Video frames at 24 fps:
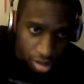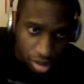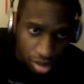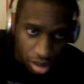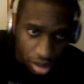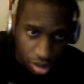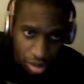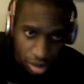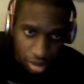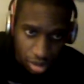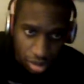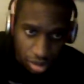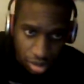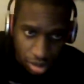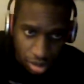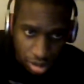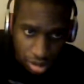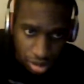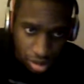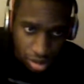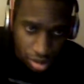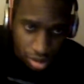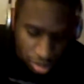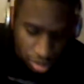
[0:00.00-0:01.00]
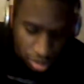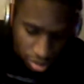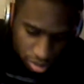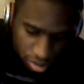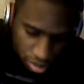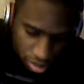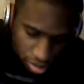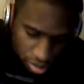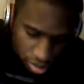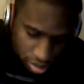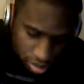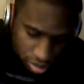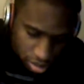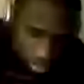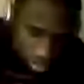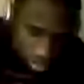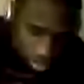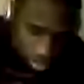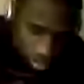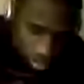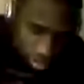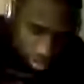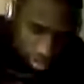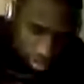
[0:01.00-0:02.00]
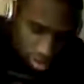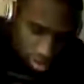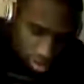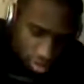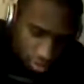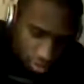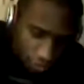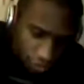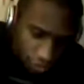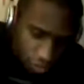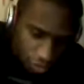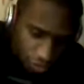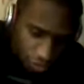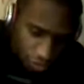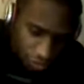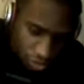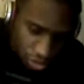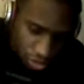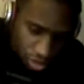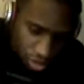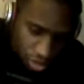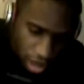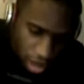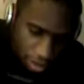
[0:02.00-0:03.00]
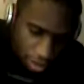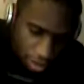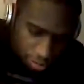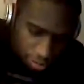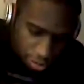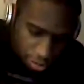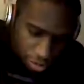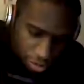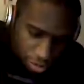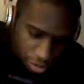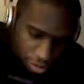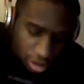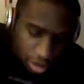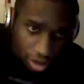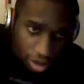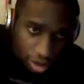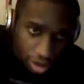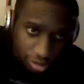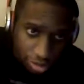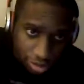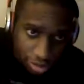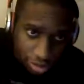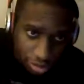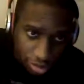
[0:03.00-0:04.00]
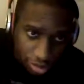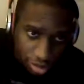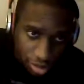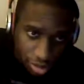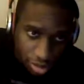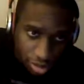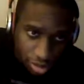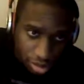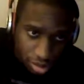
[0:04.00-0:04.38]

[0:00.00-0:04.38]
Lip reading: Alright, let's see. It says for a few comic book characters,